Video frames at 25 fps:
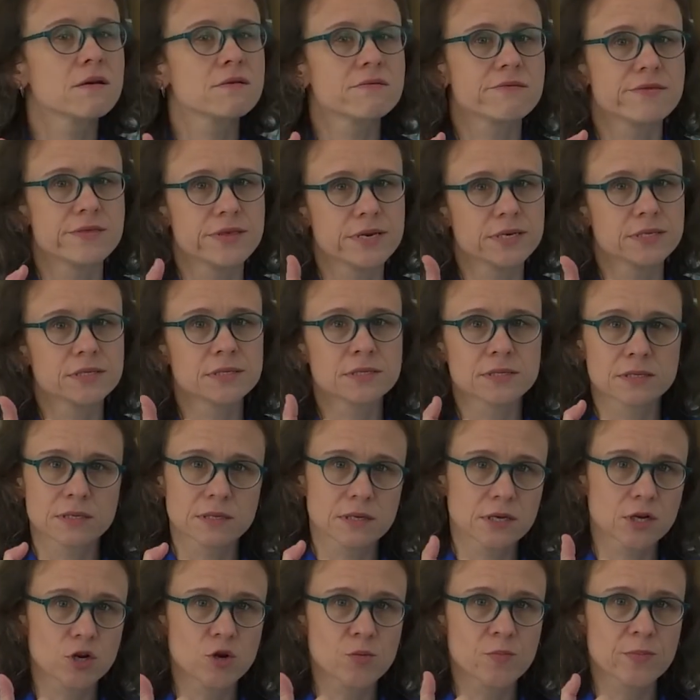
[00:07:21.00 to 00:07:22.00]
This
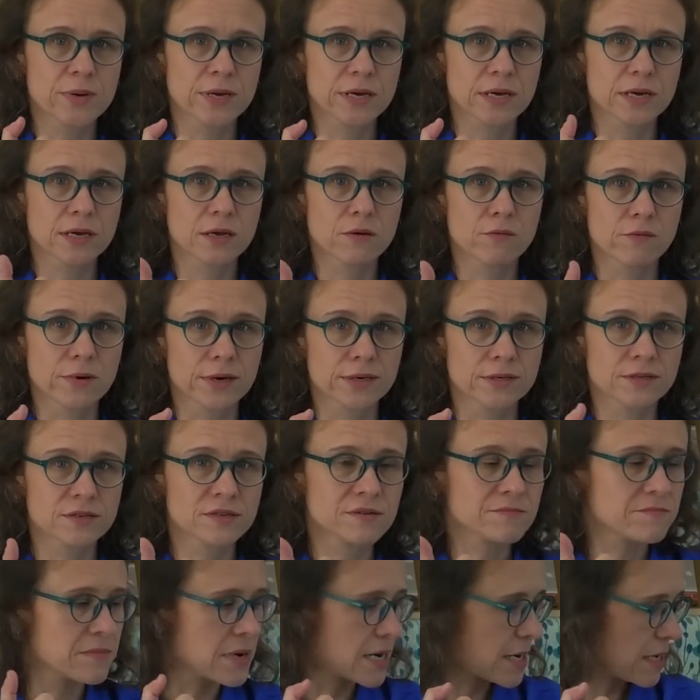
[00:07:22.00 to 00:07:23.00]
little piggy went
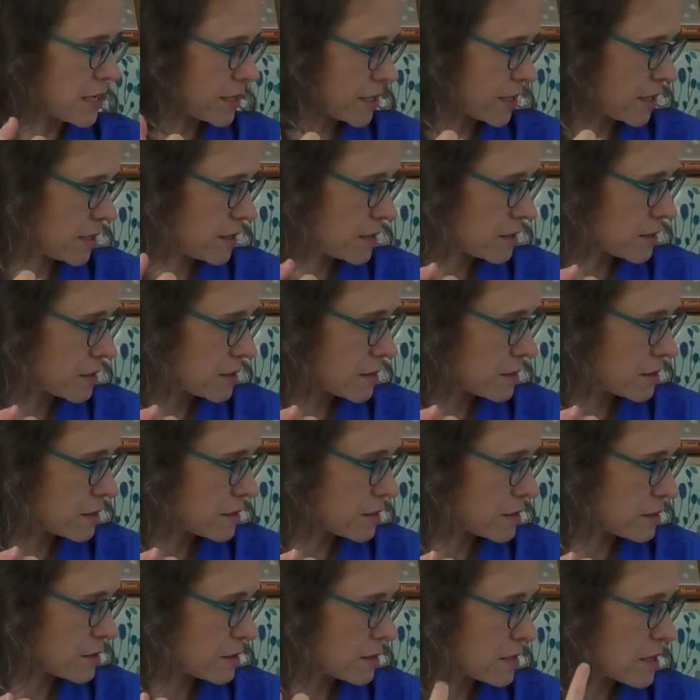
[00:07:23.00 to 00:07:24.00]
to market.
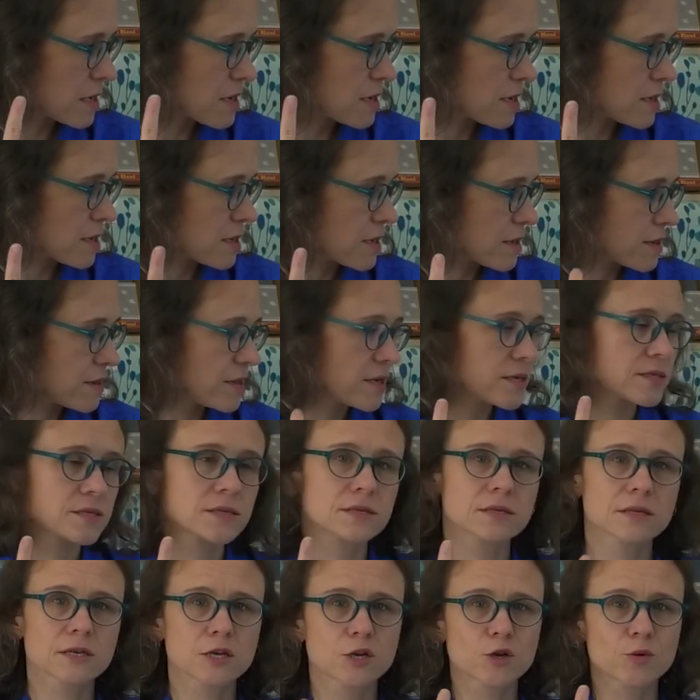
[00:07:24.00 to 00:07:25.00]

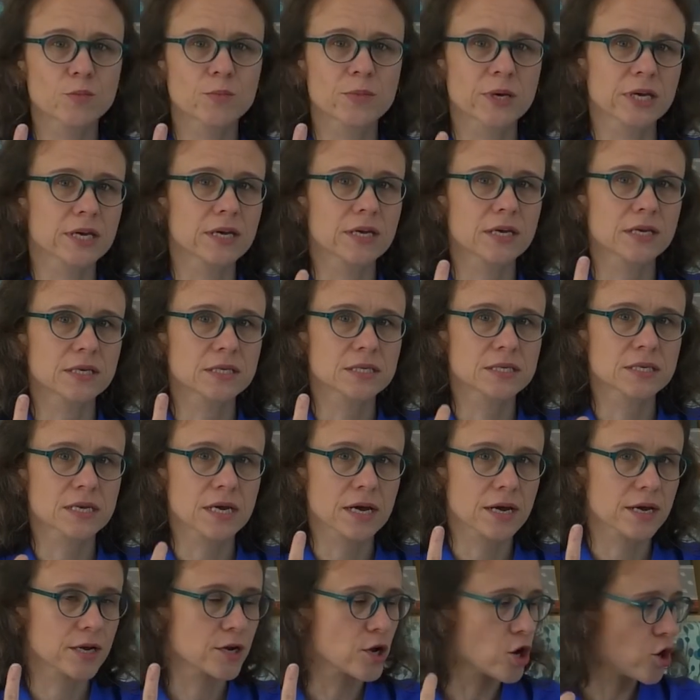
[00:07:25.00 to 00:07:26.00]
This little piggy
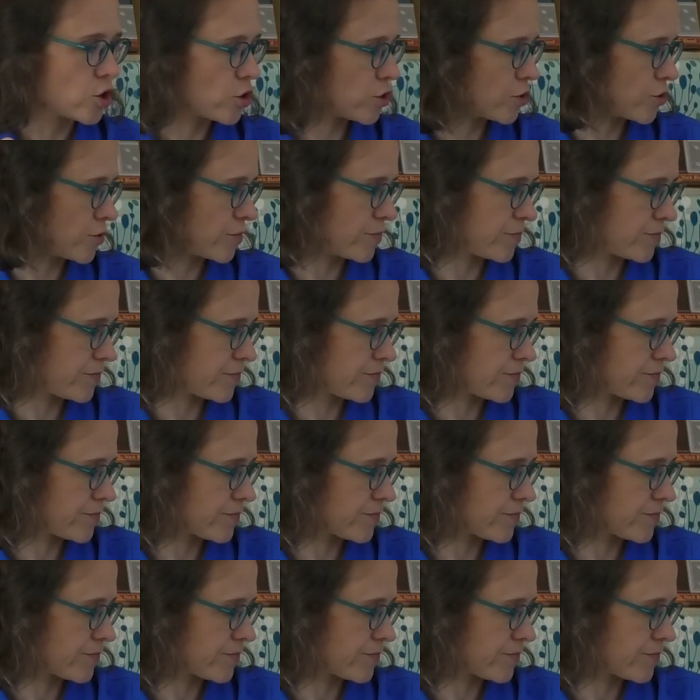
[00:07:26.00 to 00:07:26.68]
stayed home.